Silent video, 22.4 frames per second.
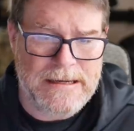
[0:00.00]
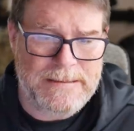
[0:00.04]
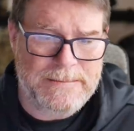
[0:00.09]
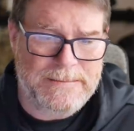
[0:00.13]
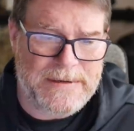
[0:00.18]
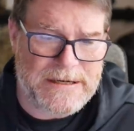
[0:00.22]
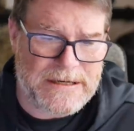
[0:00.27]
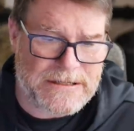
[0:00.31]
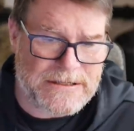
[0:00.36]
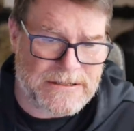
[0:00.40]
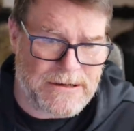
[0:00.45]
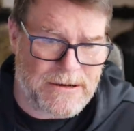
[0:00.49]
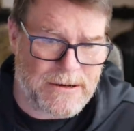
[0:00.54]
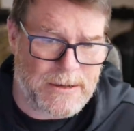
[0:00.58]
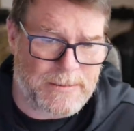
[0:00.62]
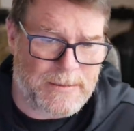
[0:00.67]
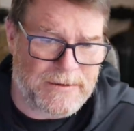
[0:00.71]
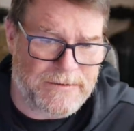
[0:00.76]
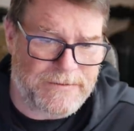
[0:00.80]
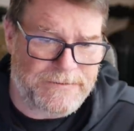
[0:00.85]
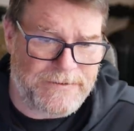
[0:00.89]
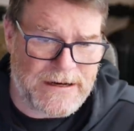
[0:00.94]
but its
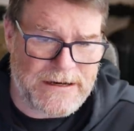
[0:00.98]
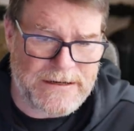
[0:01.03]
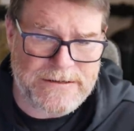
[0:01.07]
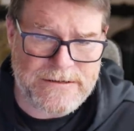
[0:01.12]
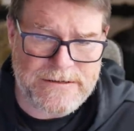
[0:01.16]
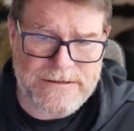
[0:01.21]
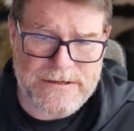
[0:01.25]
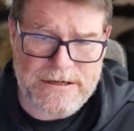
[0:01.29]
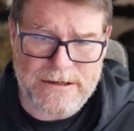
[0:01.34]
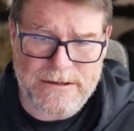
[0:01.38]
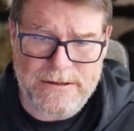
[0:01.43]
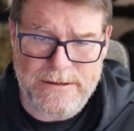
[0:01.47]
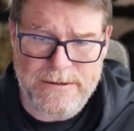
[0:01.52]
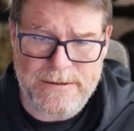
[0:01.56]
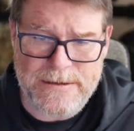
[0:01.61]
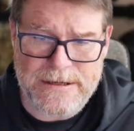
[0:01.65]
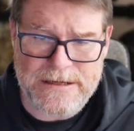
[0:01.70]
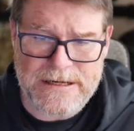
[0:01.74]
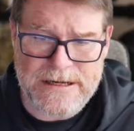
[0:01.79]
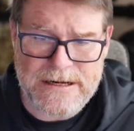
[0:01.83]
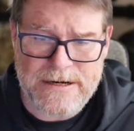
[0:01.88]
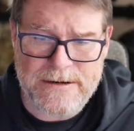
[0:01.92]
notable features
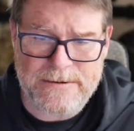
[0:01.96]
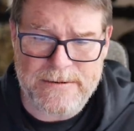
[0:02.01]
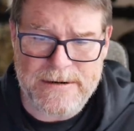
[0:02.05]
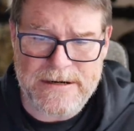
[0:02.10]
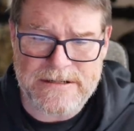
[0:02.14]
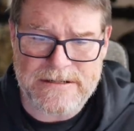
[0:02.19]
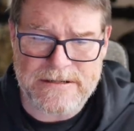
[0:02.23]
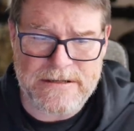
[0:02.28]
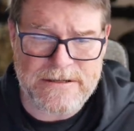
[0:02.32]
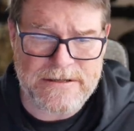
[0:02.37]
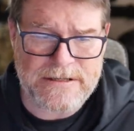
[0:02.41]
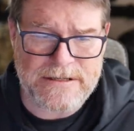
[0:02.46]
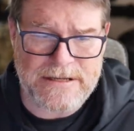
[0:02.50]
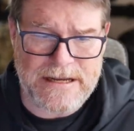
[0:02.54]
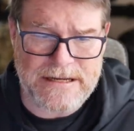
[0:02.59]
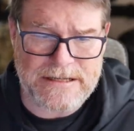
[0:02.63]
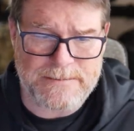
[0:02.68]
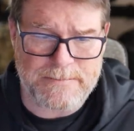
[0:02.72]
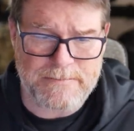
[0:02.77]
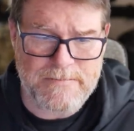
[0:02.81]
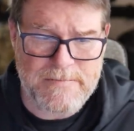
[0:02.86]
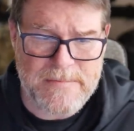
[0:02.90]
include an increase of the
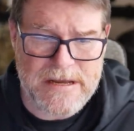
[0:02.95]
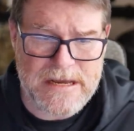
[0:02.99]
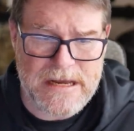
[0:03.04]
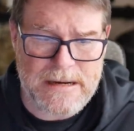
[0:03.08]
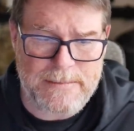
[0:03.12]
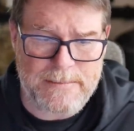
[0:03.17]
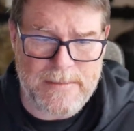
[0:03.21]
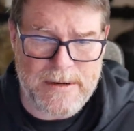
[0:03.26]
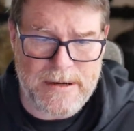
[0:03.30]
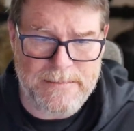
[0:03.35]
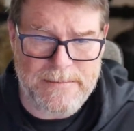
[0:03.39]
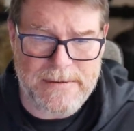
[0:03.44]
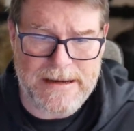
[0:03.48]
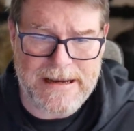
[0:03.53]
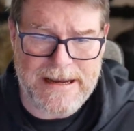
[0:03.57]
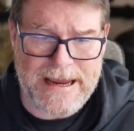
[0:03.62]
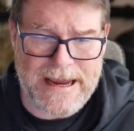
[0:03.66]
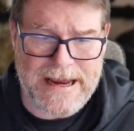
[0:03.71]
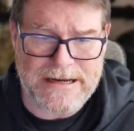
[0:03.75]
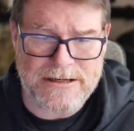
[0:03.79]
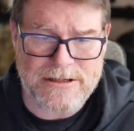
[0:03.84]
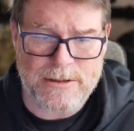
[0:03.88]
state's minimum
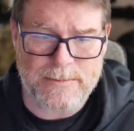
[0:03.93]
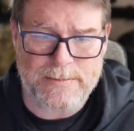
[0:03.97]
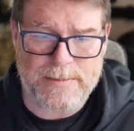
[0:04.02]
age to